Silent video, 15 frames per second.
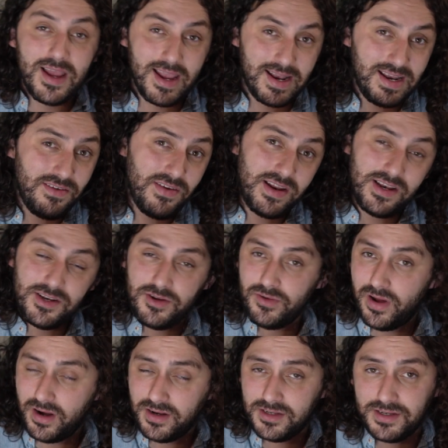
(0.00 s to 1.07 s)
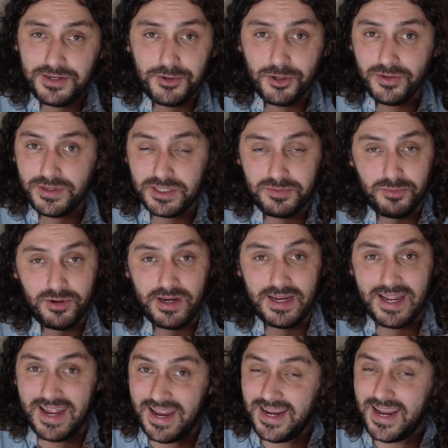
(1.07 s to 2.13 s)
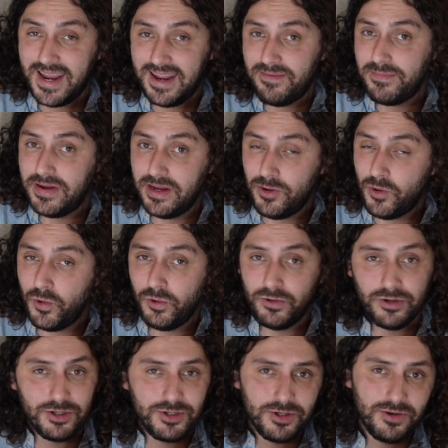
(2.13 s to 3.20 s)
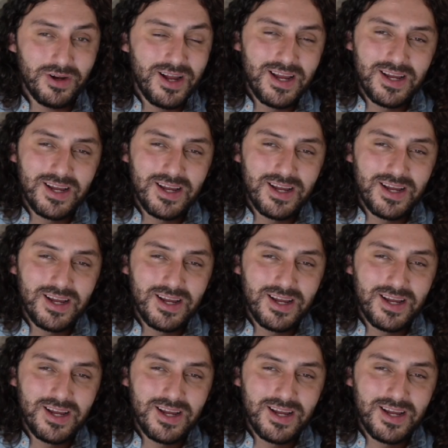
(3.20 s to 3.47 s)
and even into, honestly, early spring. It can be cooler, so